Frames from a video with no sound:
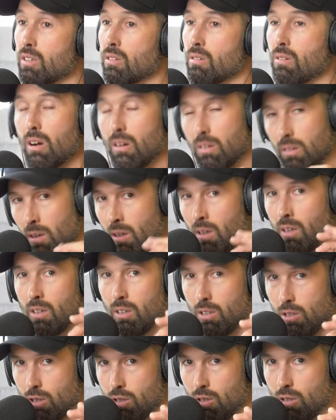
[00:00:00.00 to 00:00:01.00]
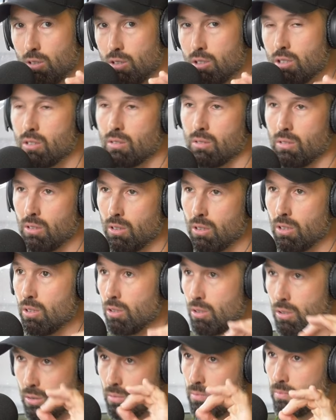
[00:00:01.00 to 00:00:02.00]
in your throat, huge,
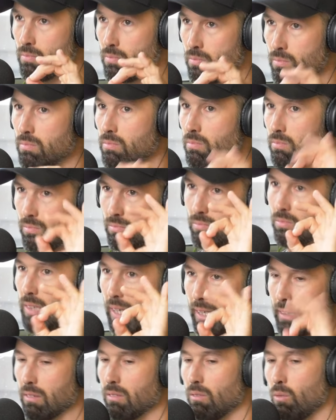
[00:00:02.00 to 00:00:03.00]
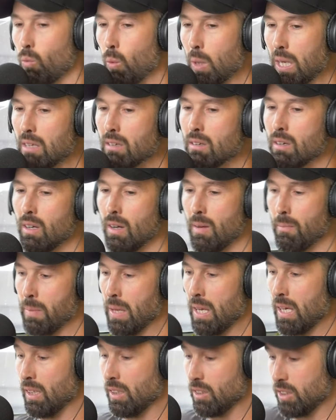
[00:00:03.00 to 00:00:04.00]
huge, like win.
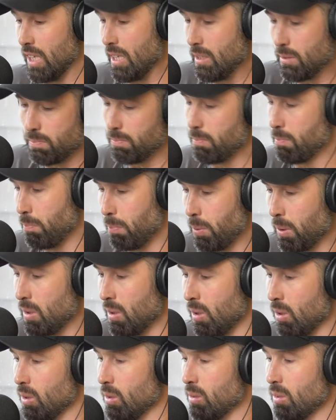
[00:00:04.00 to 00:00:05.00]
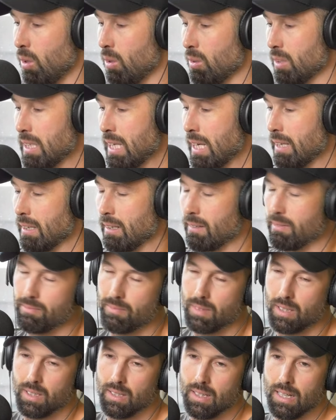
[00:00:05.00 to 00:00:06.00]
So he's putting all together
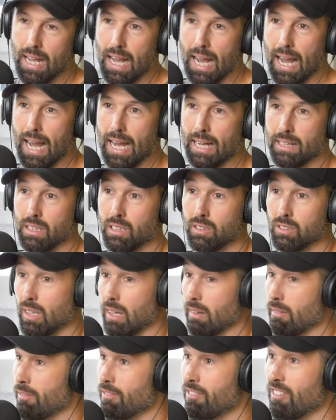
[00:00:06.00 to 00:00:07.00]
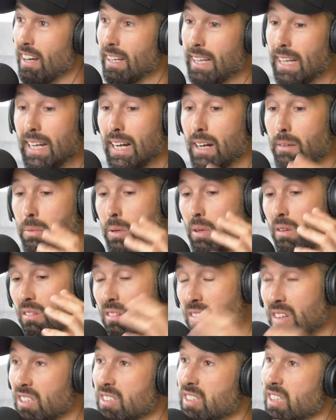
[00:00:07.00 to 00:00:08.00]
and he's like, fry that up.
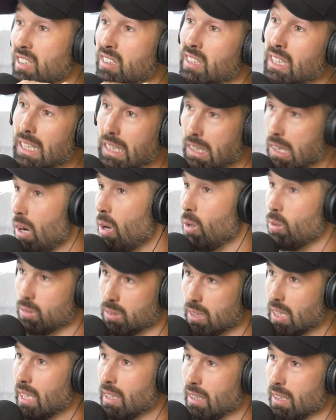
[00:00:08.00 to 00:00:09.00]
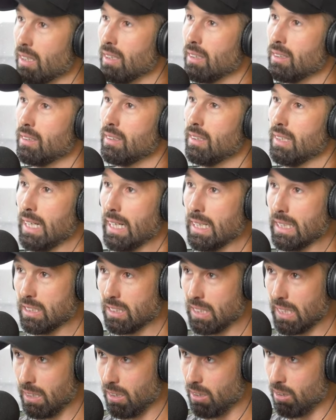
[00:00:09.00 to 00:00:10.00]
This is the cold killer. And
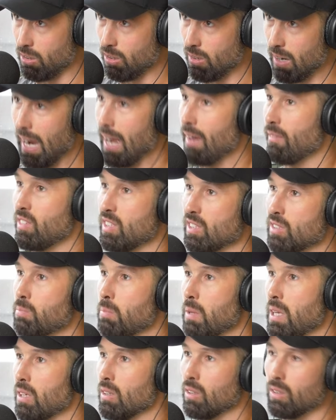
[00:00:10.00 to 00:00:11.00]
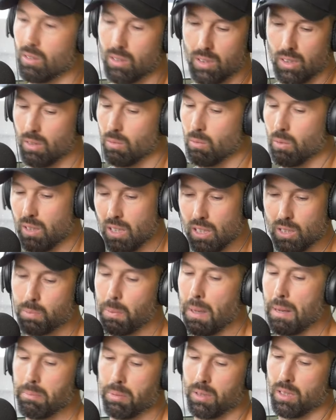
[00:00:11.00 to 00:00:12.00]
he's like, you have this meal with these
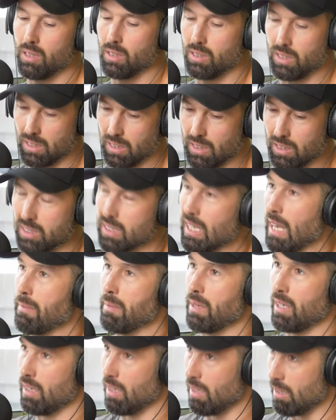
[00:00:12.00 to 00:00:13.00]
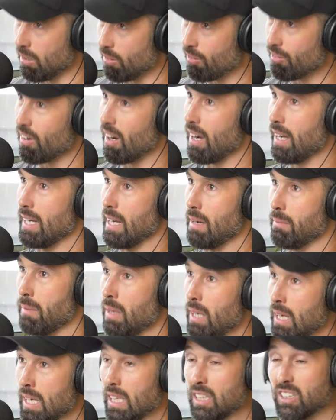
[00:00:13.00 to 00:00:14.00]
peppers and this salmon and you fry it
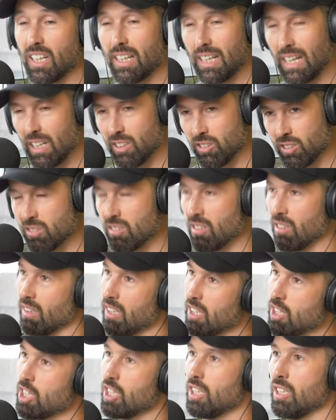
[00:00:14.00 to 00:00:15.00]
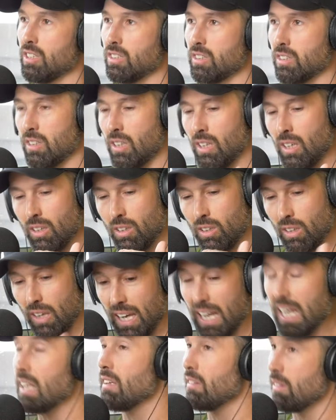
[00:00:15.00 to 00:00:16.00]
up. He's like, it's delicious.
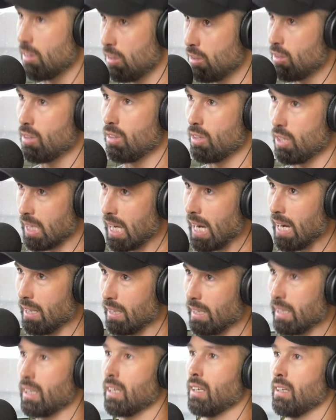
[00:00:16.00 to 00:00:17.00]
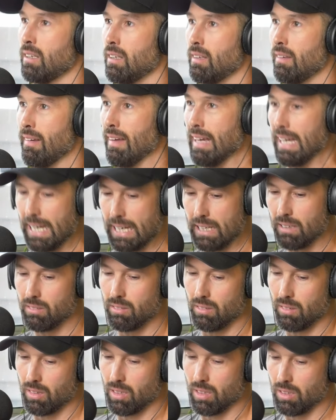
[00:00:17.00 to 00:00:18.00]
Eat the garlic, eat
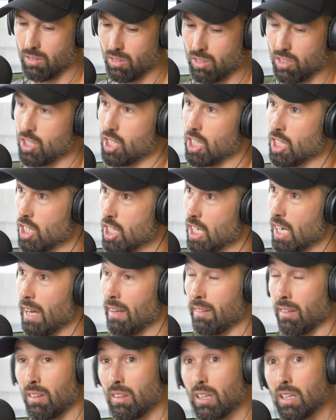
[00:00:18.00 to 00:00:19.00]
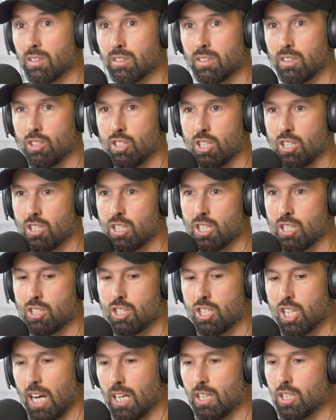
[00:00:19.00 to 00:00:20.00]
the ginger. And the thing is, the ginger
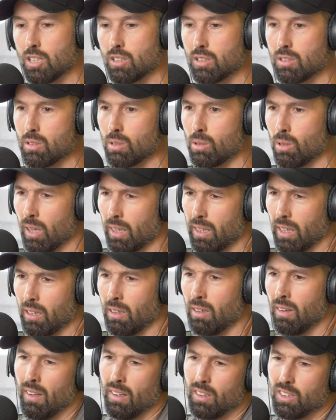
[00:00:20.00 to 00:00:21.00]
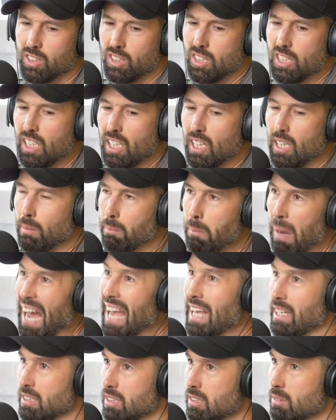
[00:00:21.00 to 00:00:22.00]
changes to like a sticky
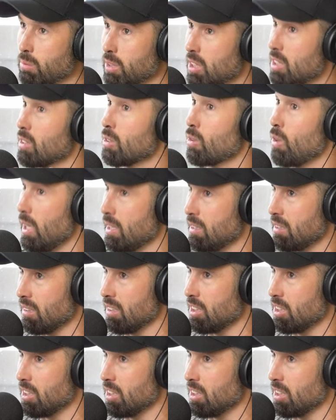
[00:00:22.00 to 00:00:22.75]
paste, which is quite